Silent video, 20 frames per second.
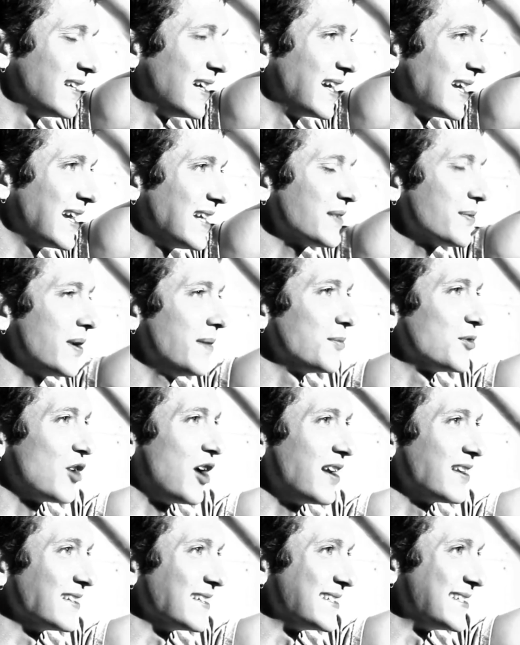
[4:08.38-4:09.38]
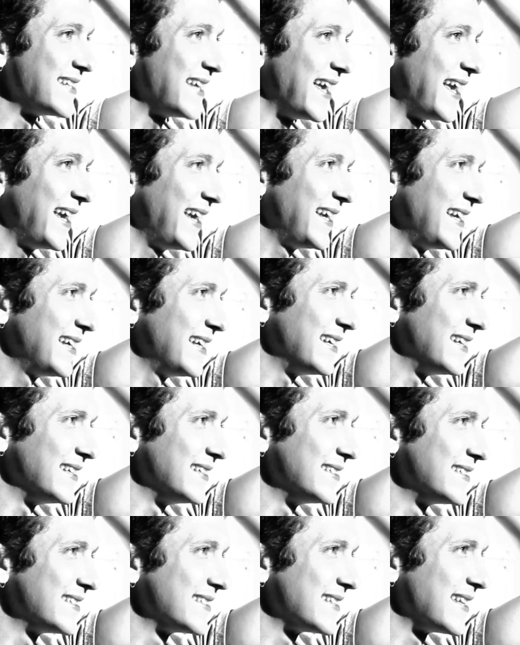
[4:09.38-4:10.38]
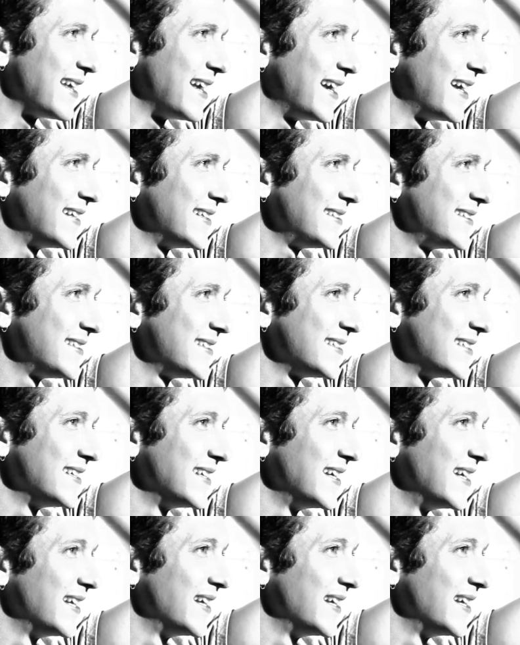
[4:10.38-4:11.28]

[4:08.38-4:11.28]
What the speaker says: I guess what I'm trying to say is that